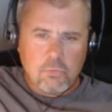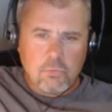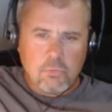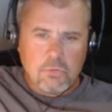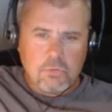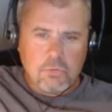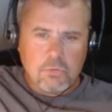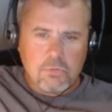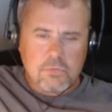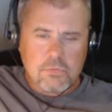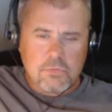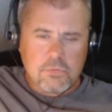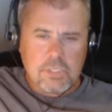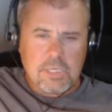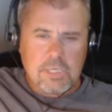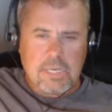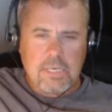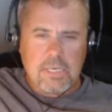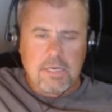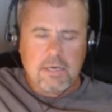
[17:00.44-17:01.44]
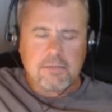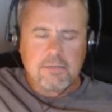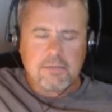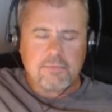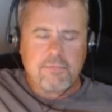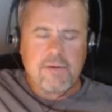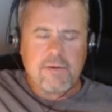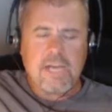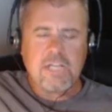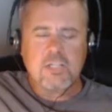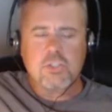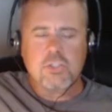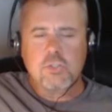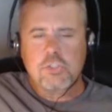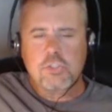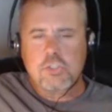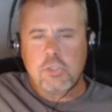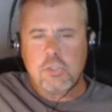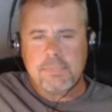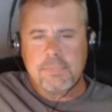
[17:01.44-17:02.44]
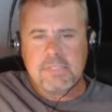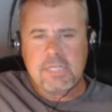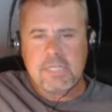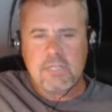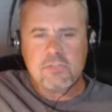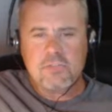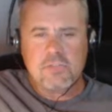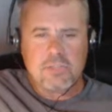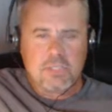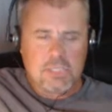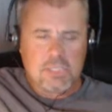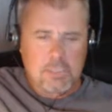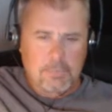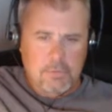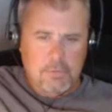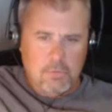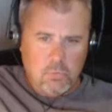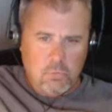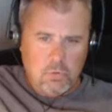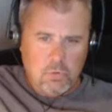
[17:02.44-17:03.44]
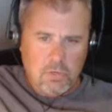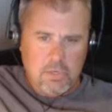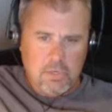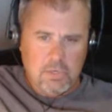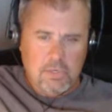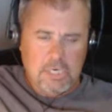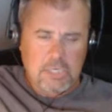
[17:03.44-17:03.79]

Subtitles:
See, the final interpretation is going to come on the water.